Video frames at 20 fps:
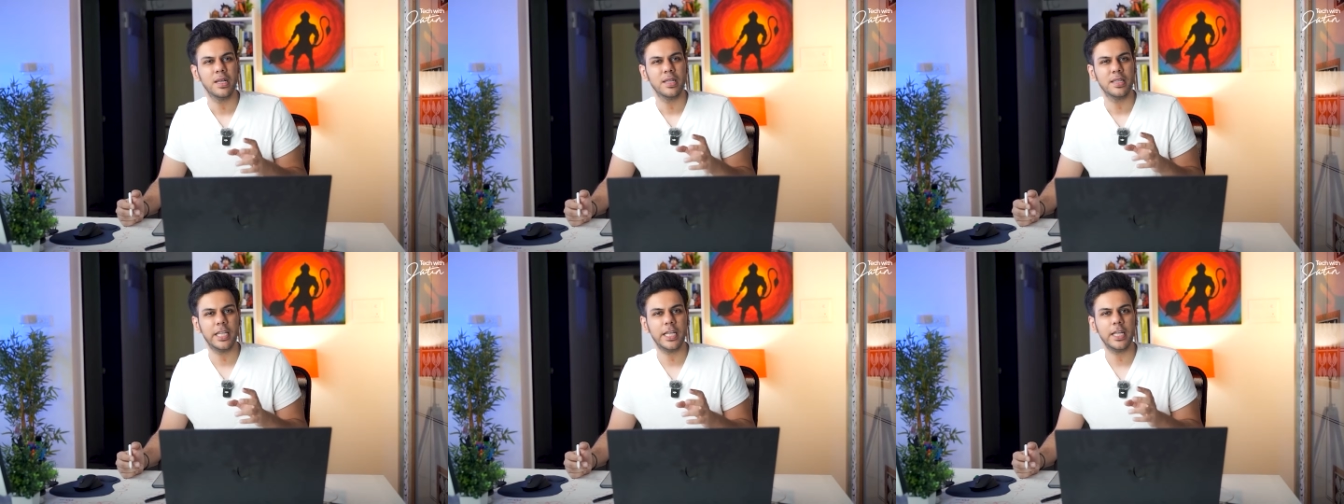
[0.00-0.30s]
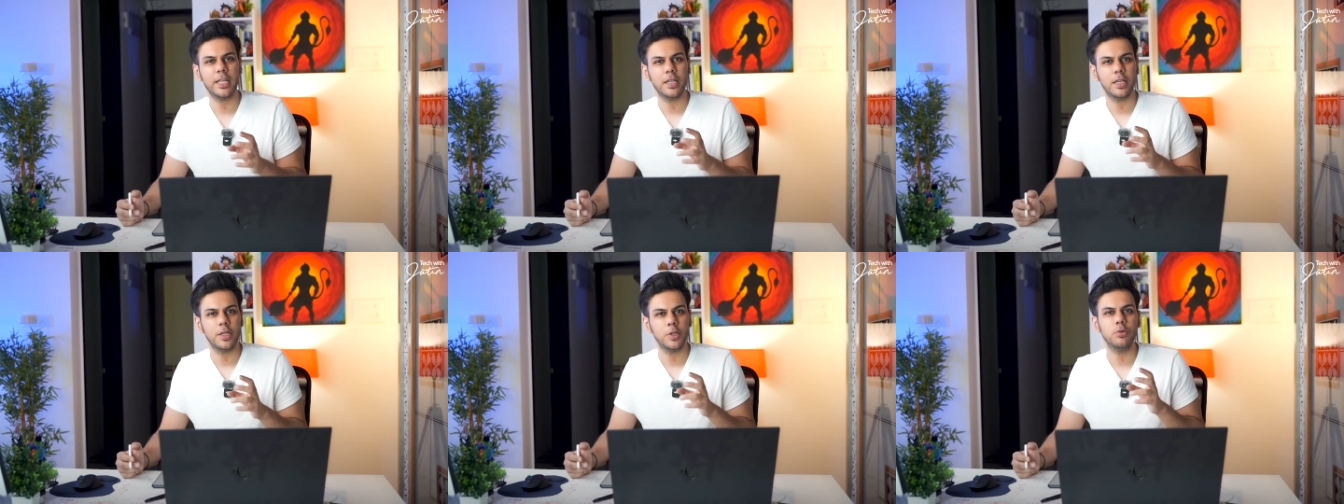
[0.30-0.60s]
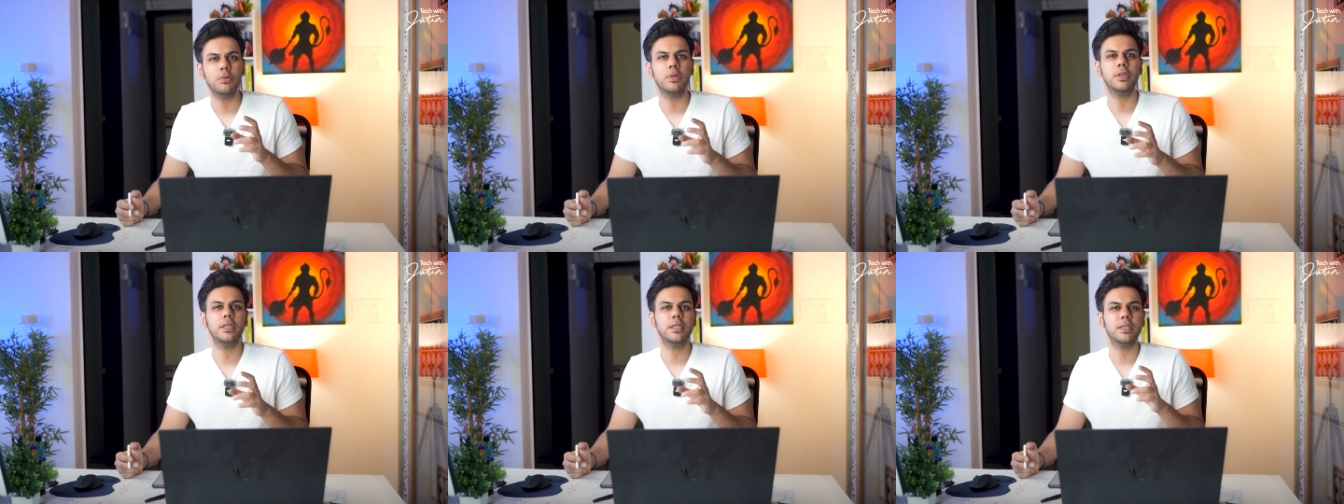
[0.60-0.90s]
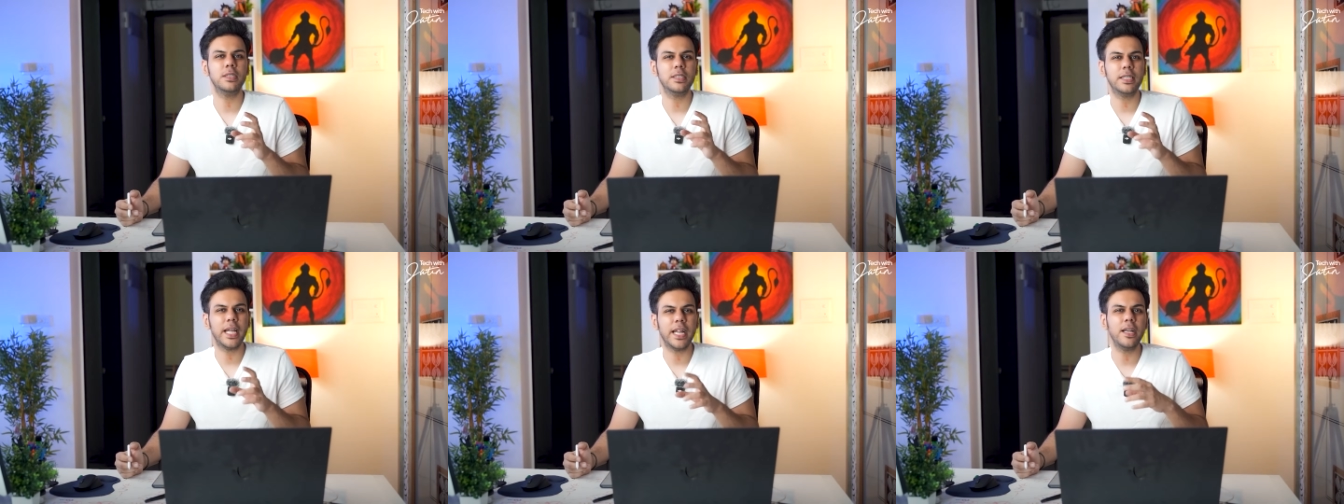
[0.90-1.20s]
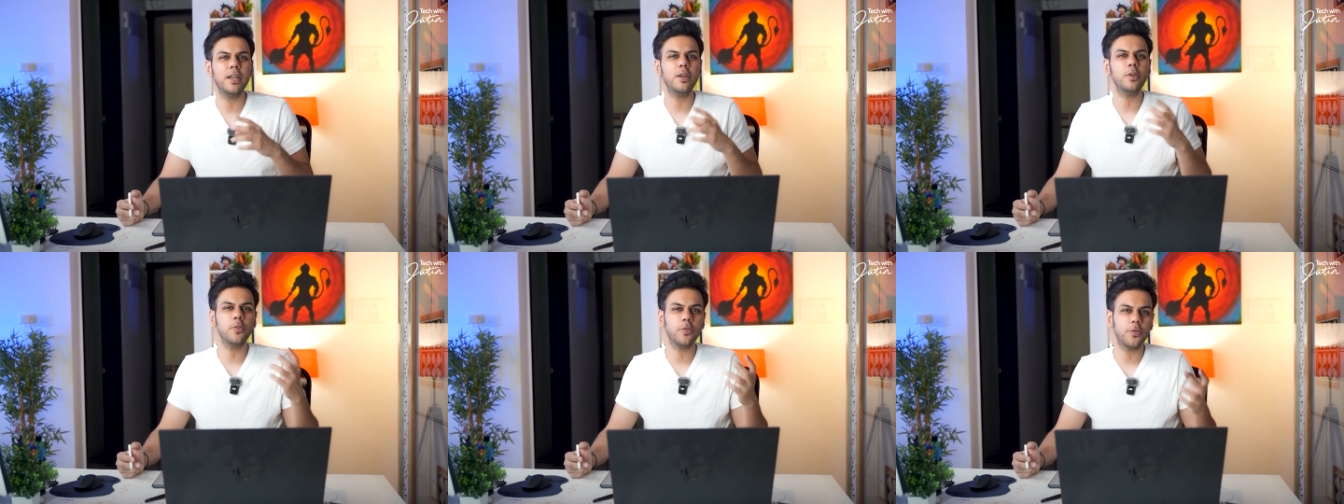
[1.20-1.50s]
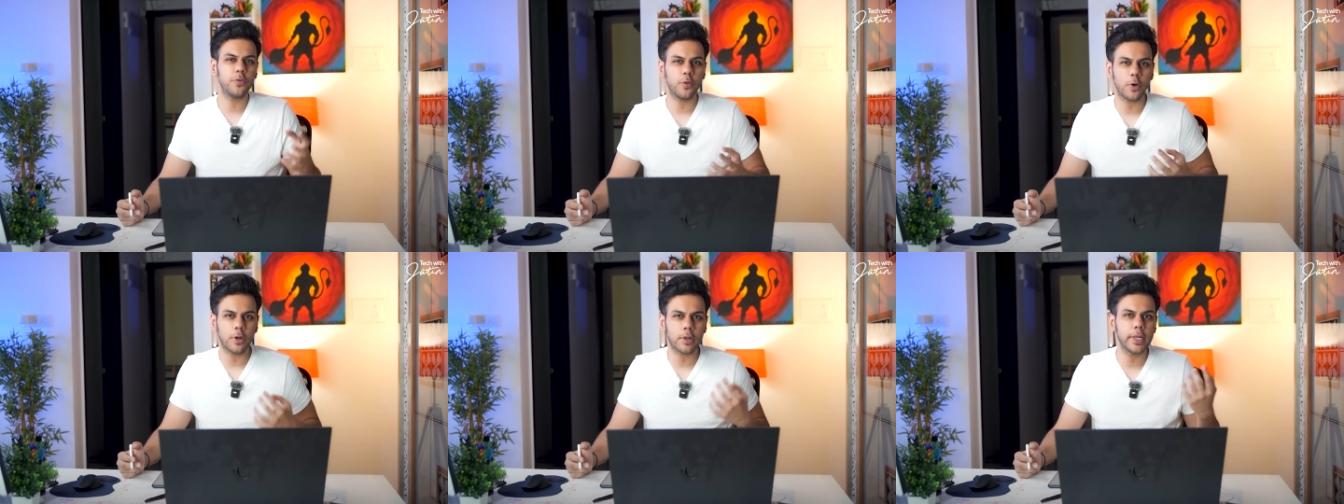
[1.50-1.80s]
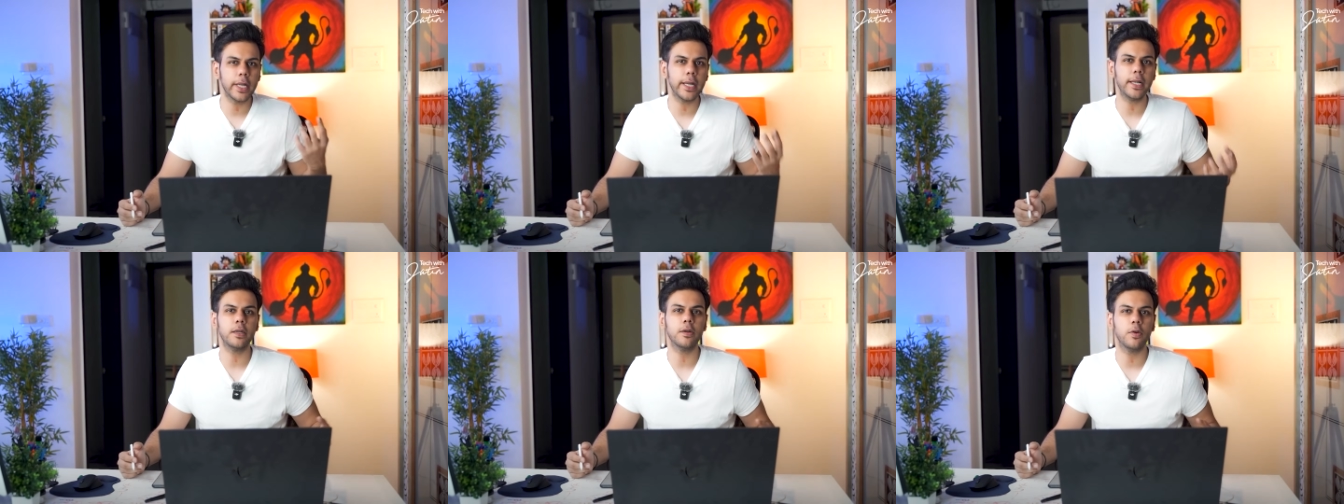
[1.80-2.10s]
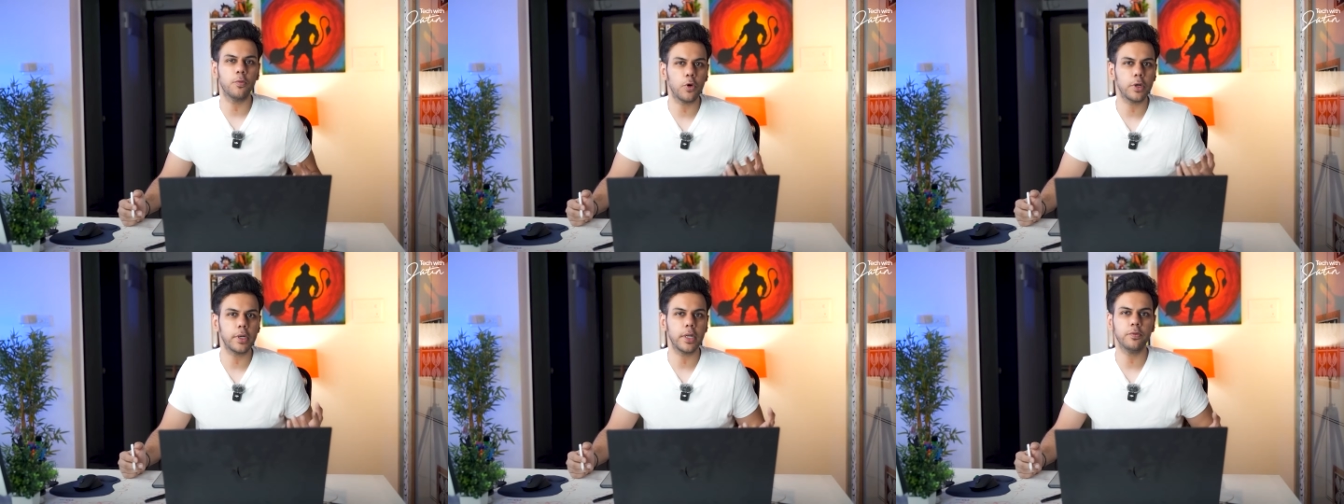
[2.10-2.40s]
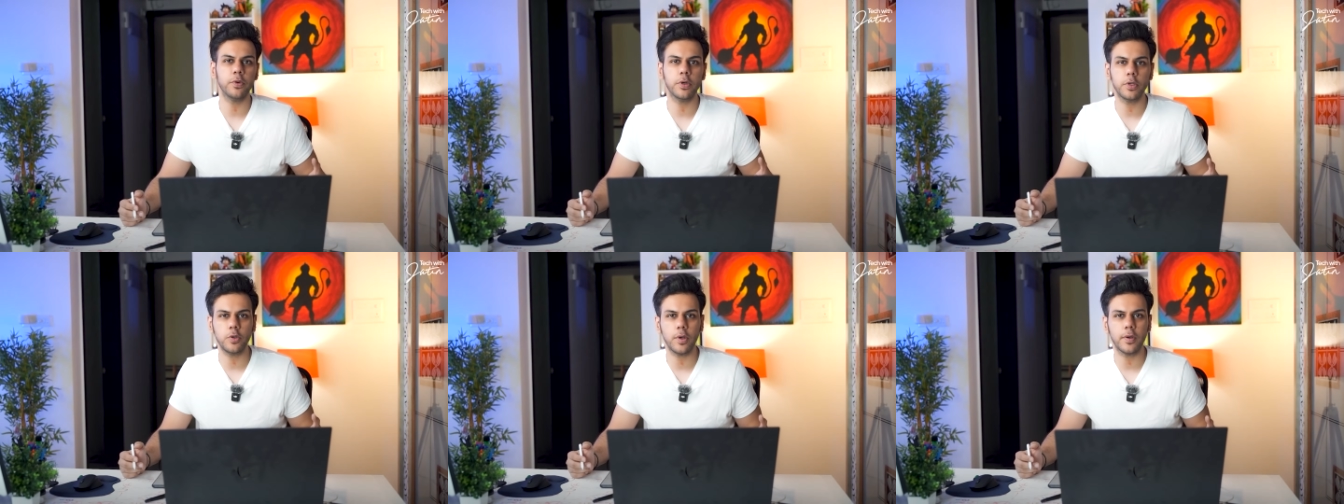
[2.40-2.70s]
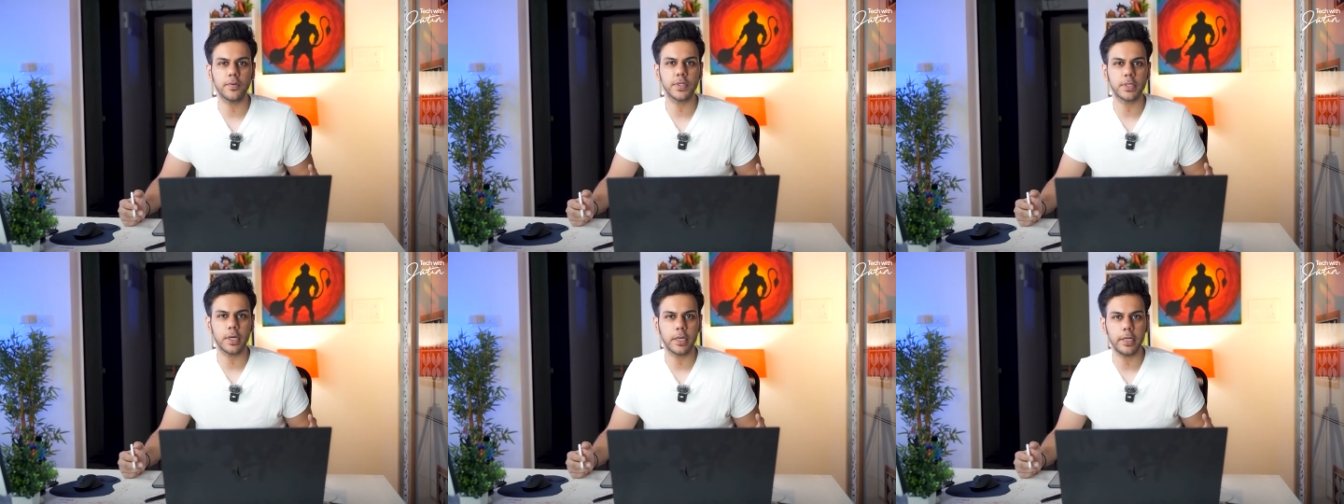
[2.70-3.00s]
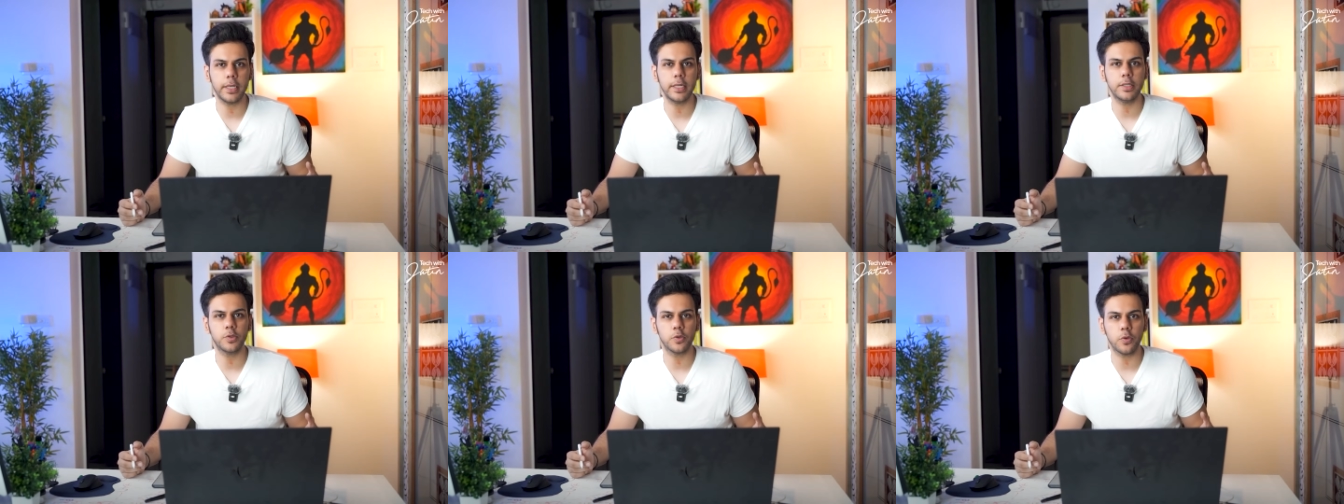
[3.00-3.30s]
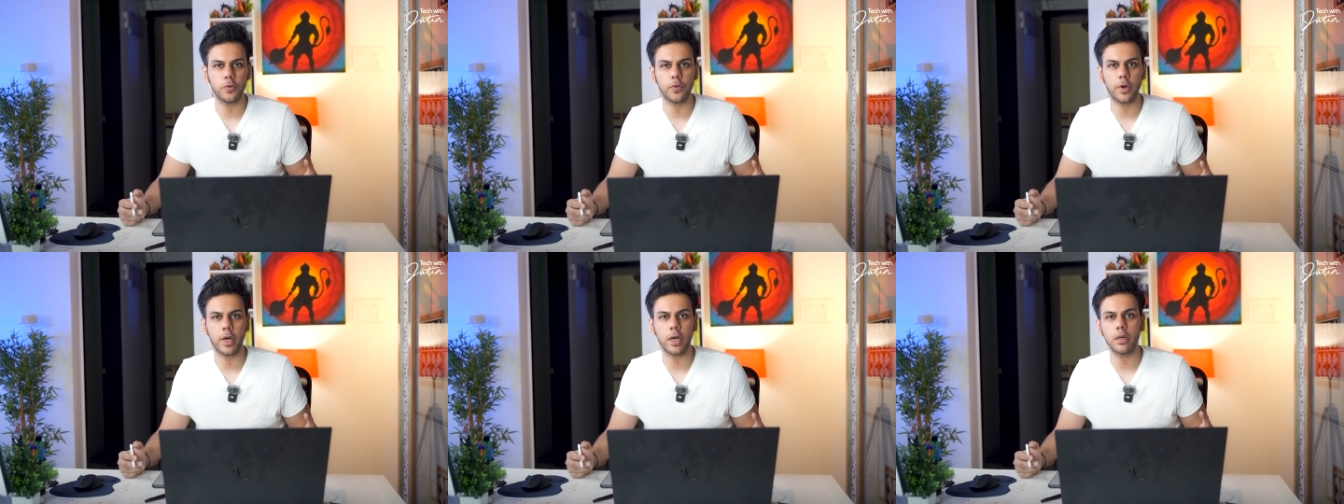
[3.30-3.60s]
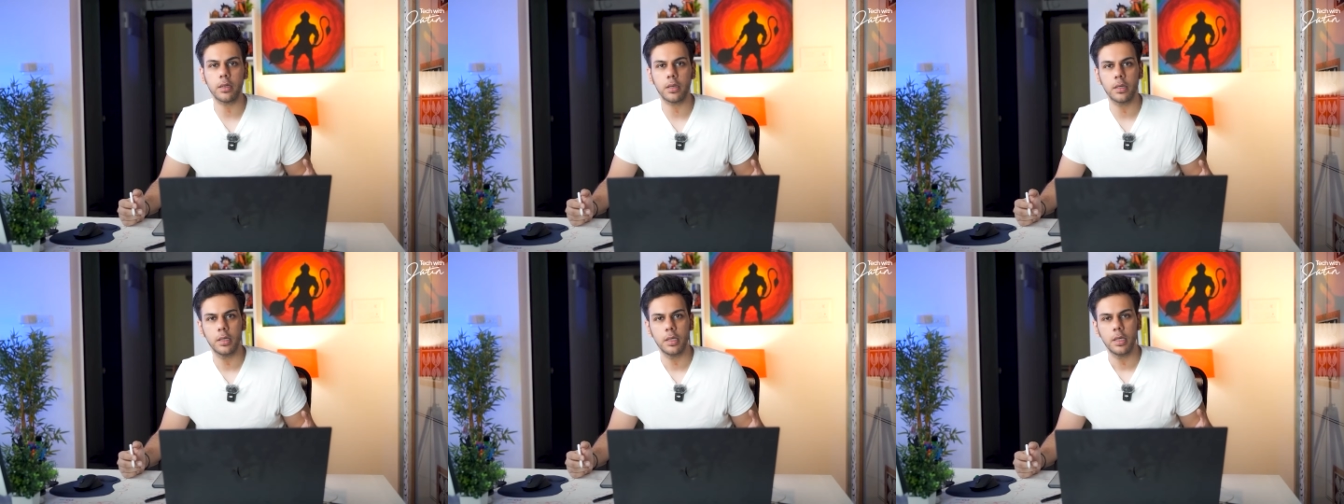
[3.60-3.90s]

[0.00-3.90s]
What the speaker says: then you tend to forget whatever you have studied so far.